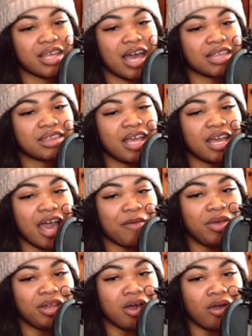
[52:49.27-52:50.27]
I think I
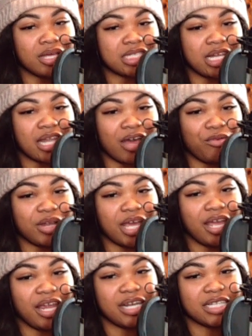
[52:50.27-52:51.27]
be noticing like when
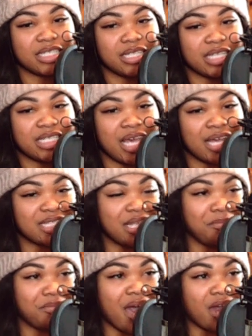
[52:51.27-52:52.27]
they the
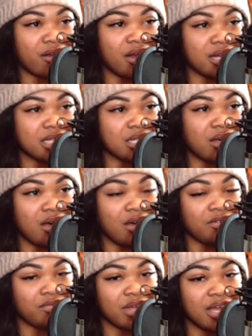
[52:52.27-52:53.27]
texting pattern is off.